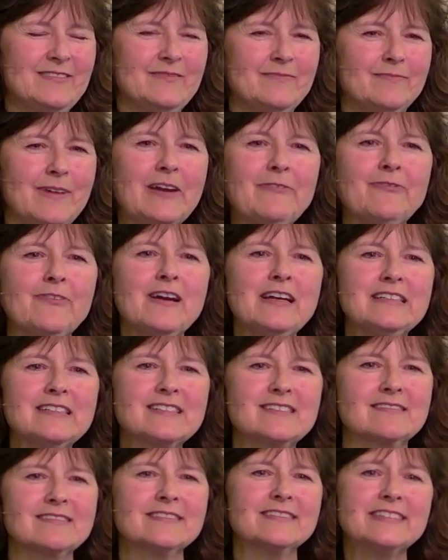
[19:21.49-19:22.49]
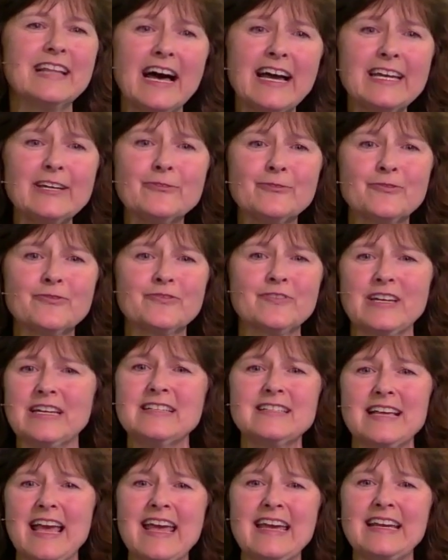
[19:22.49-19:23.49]
My friends, life
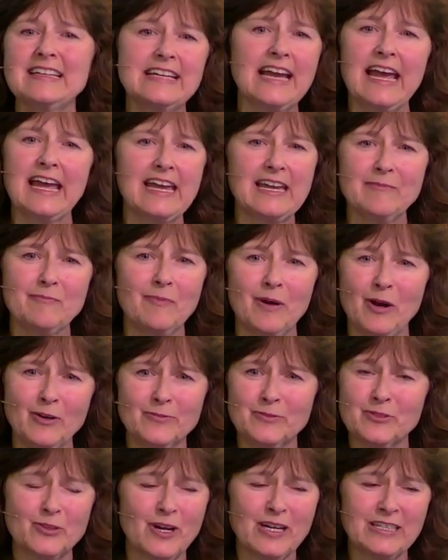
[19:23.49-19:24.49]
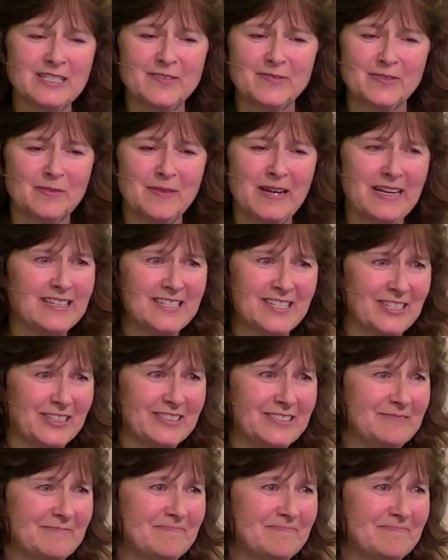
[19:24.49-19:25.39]
is a game of transformation.